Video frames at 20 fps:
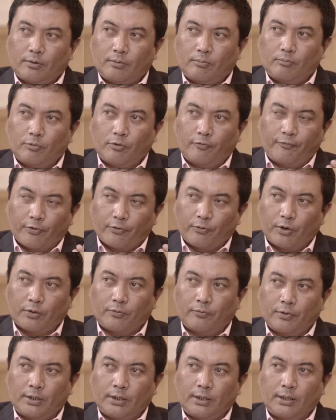move
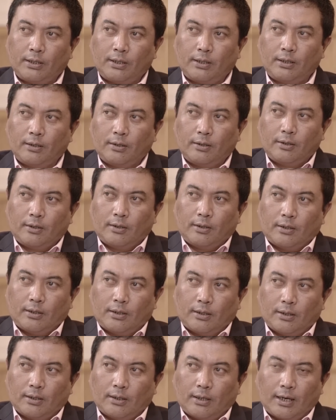forward with the
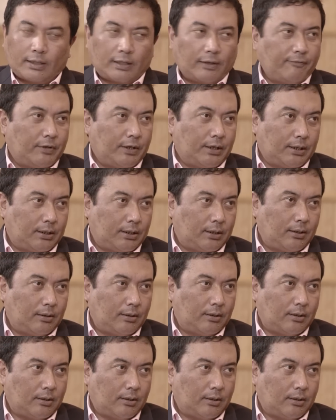activities,